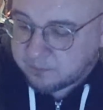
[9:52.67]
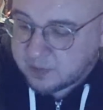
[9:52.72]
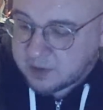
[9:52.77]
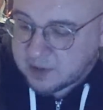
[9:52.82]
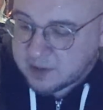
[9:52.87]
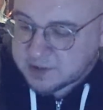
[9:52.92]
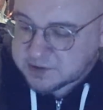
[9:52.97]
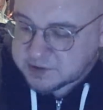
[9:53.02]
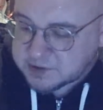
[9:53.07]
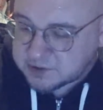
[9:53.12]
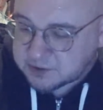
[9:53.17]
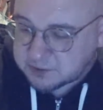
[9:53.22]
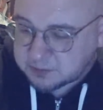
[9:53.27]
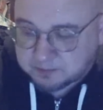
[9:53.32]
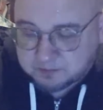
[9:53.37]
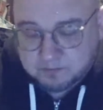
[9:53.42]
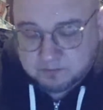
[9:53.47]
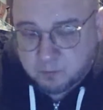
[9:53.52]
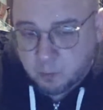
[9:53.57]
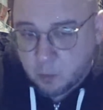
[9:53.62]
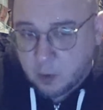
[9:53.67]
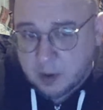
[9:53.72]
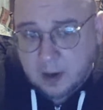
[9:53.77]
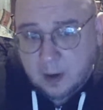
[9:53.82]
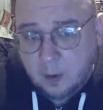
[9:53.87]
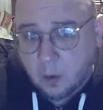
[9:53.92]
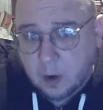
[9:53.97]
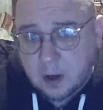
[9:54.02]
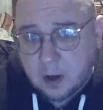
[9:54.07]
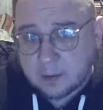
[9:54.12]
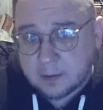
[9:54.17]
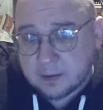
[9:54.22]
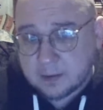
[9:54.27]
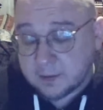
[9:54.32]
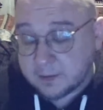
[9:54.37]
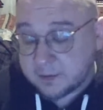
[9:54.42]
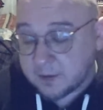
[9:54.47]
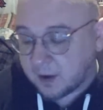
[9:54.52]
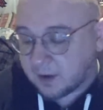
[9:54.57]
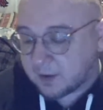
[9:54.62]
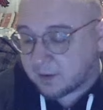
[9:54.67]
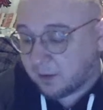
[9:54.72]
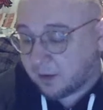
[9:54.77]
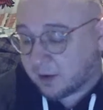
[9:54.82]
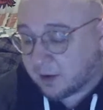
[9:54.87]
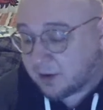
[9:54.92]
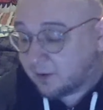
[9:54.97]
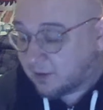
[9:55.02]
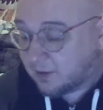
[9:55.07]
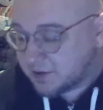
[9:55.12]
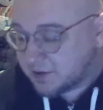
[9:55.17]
It's what I want in a dark lager,